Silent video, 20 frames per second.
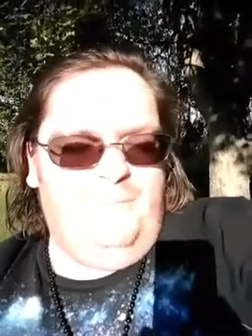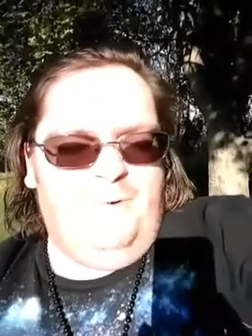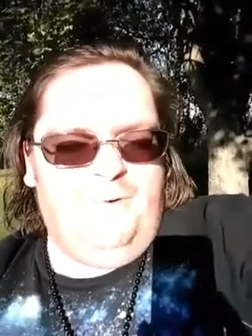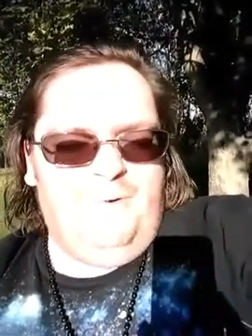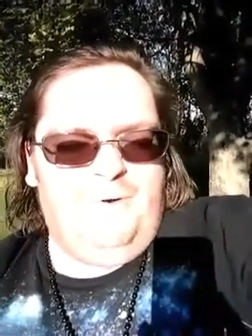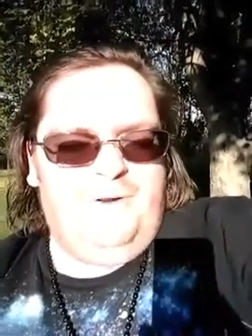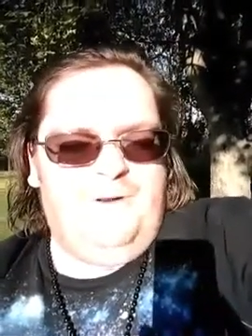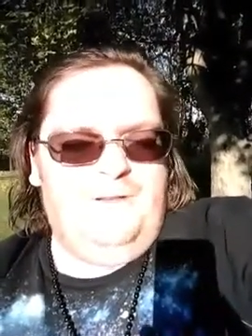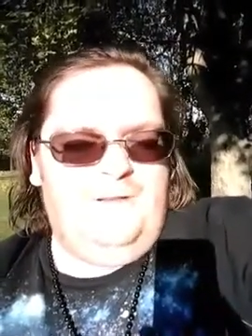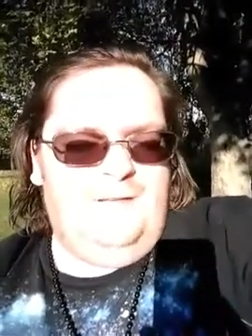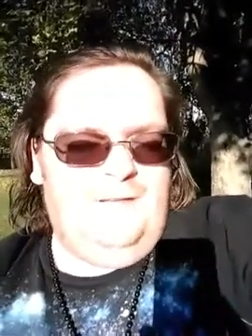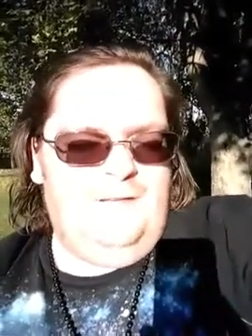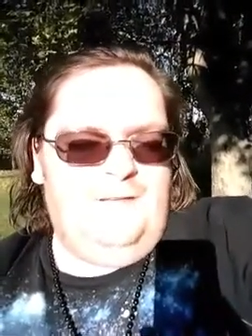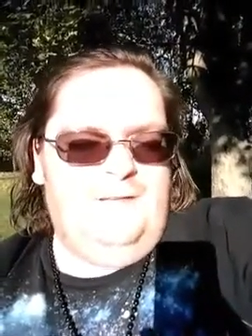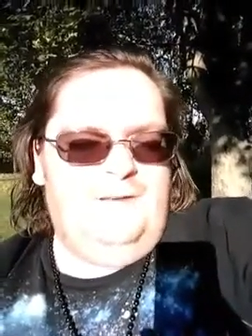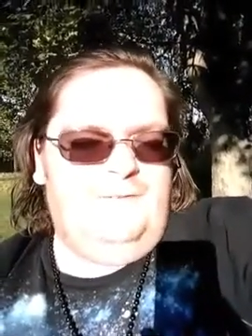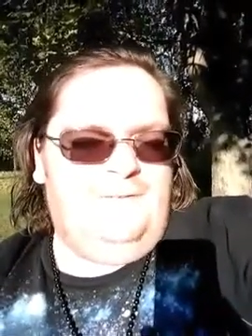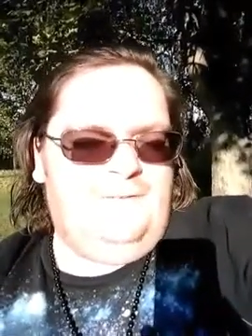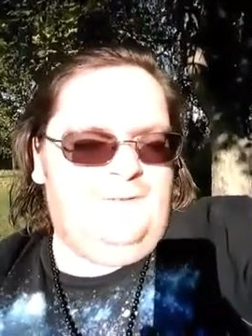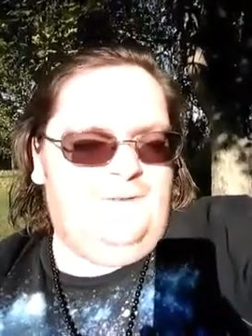born
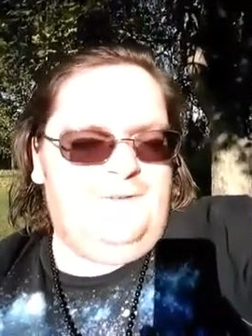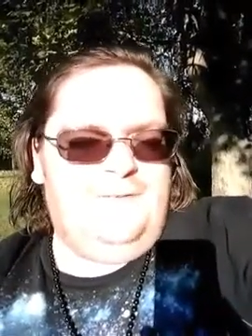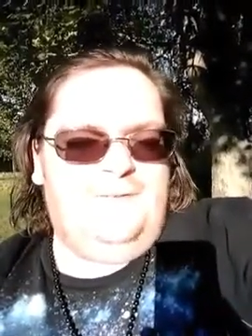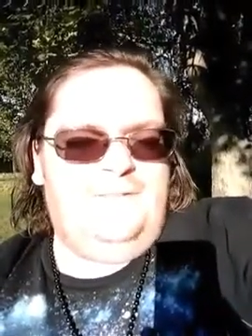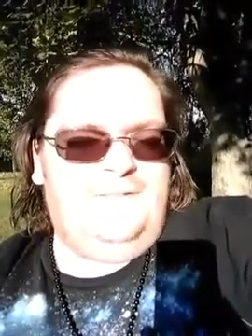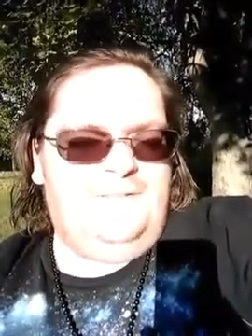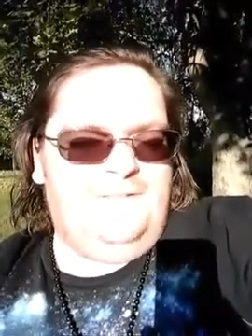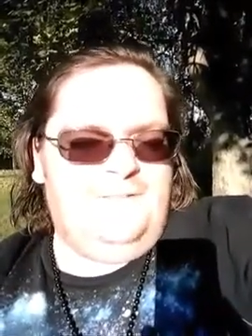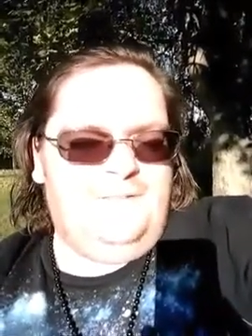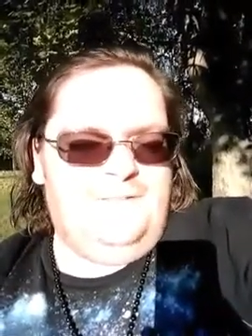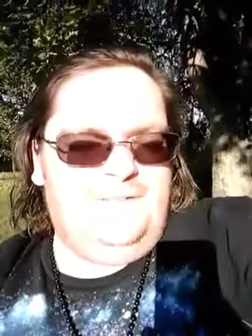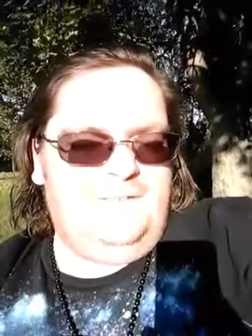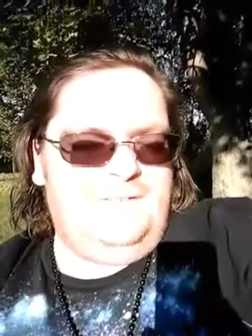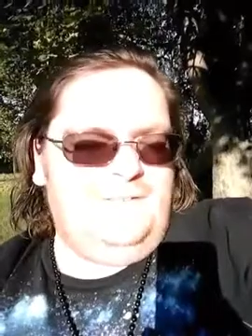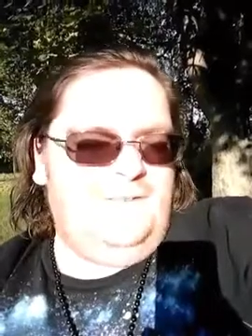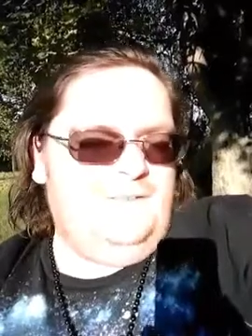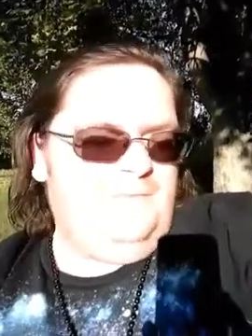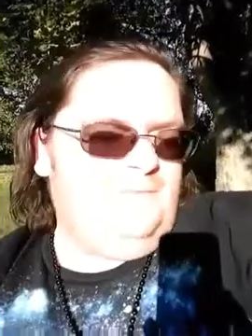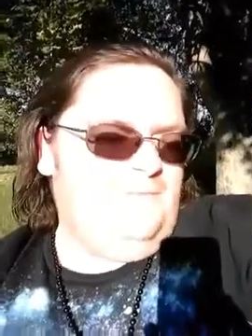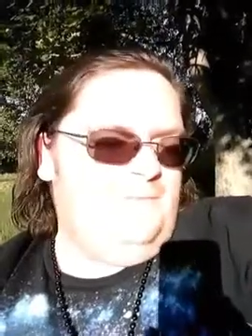again Christian
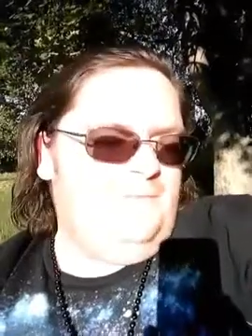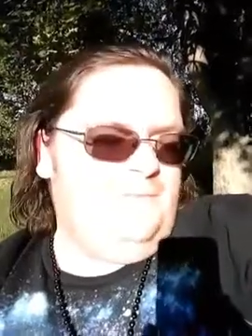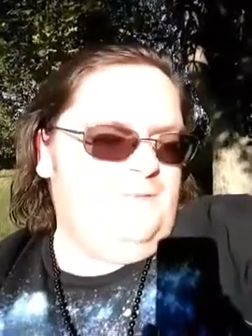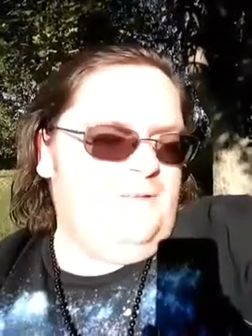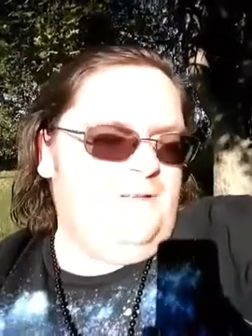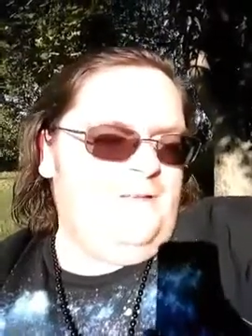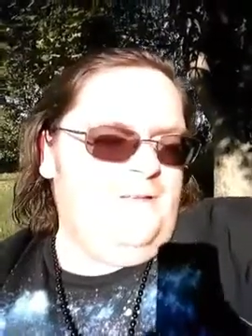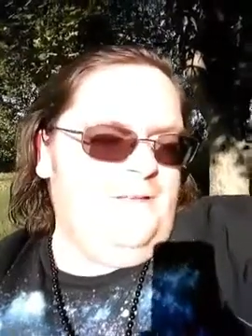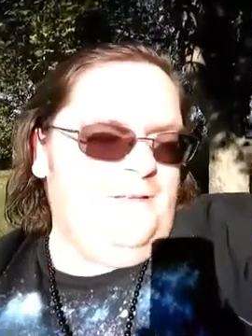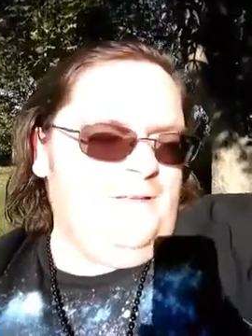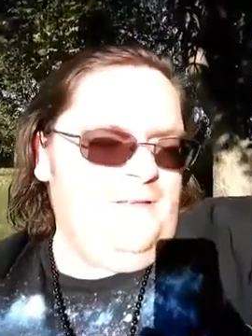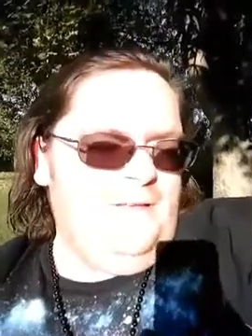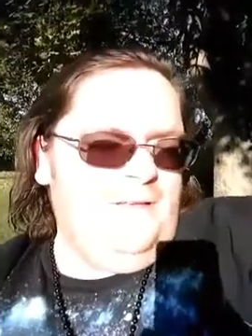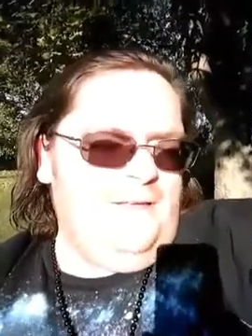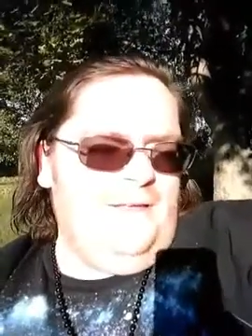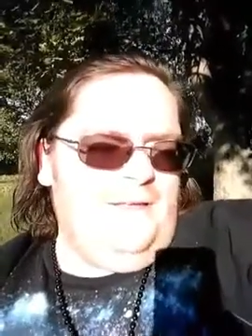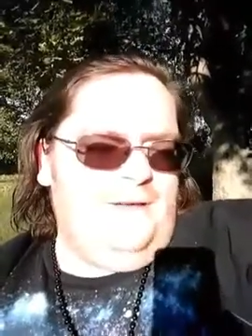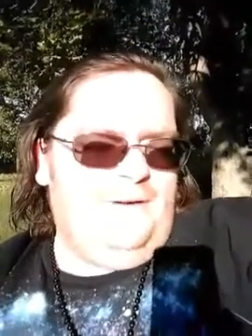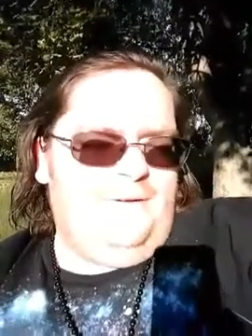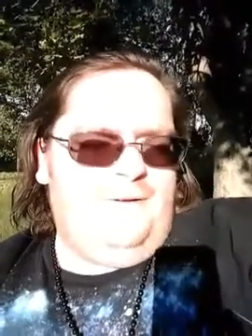underneath
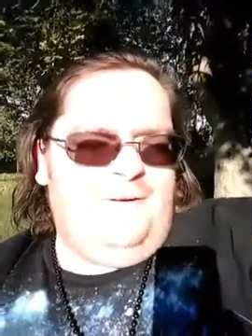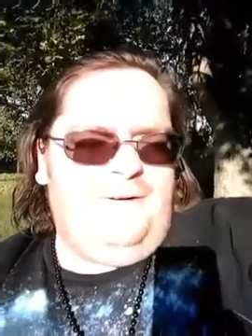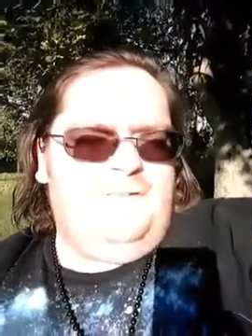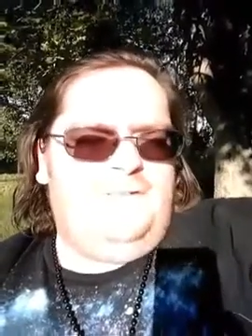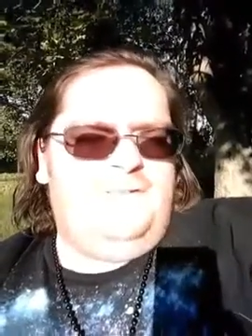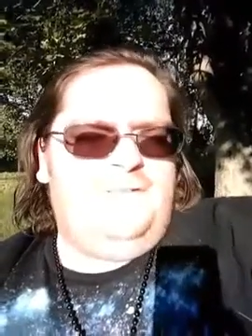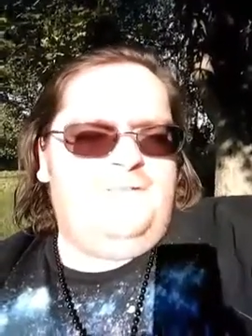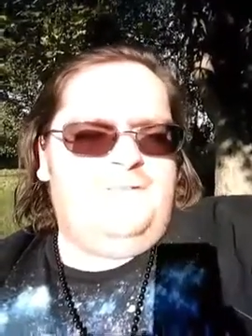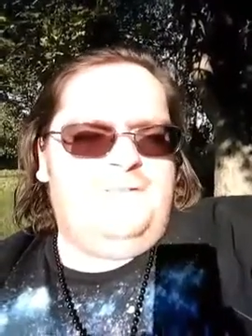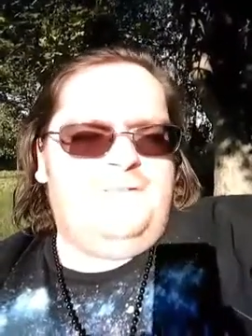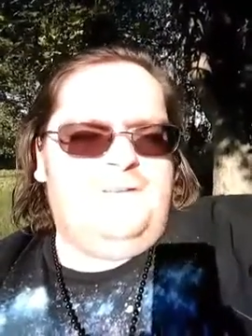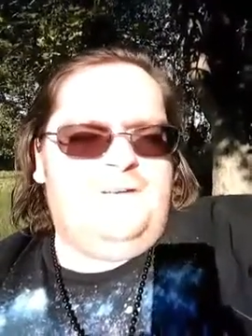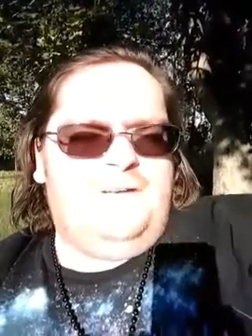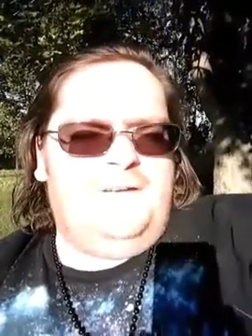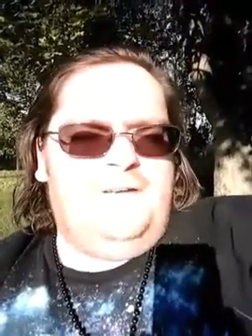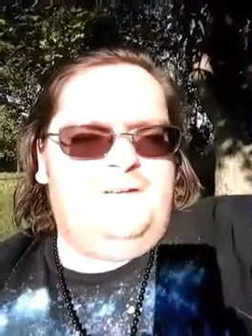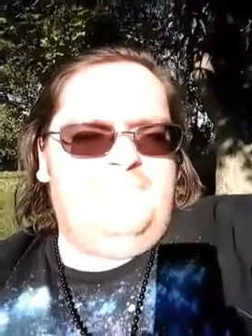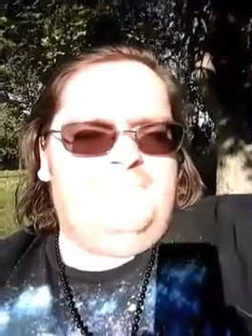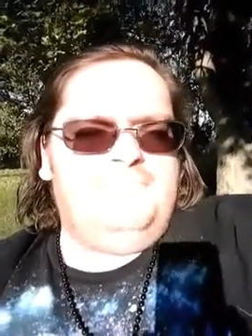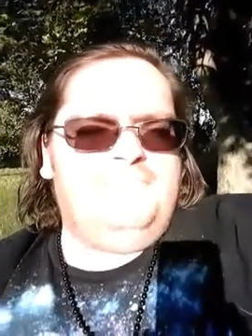Christ's
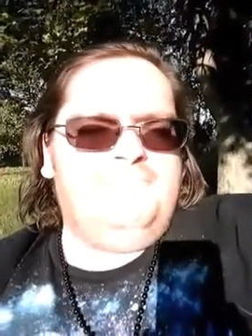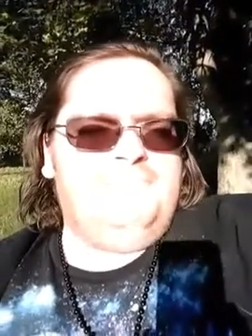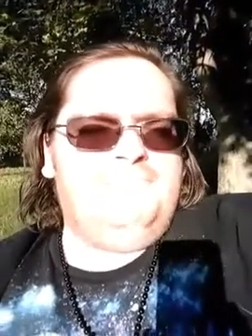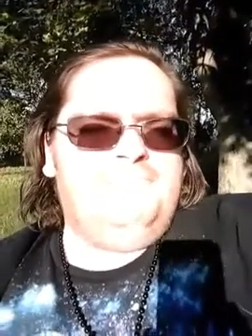light.